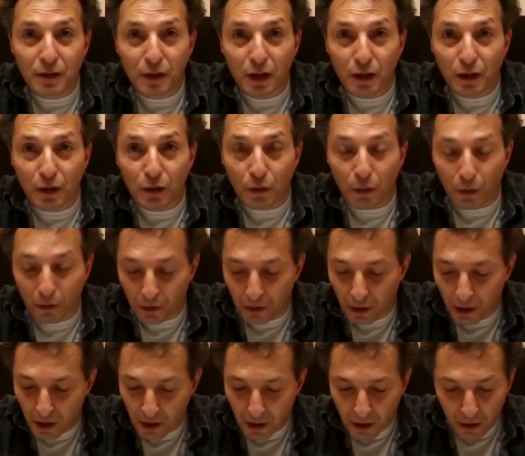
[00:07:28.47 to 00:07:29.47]
turn it
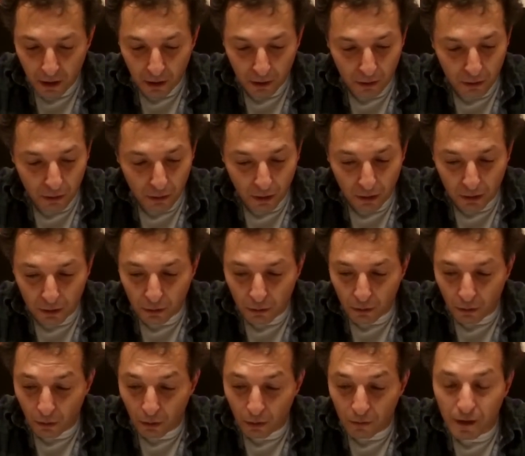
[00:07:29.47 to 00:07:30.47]
on, go
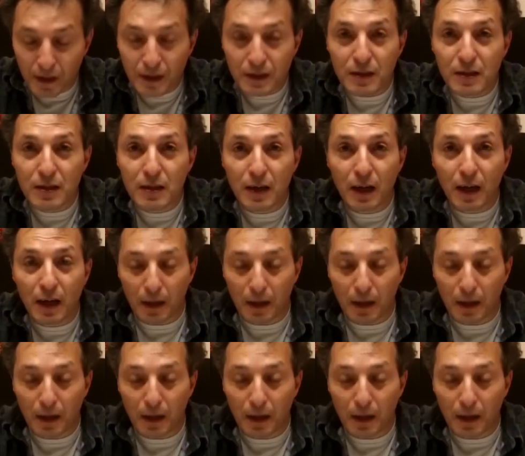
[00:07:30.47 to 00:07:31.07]
through all of its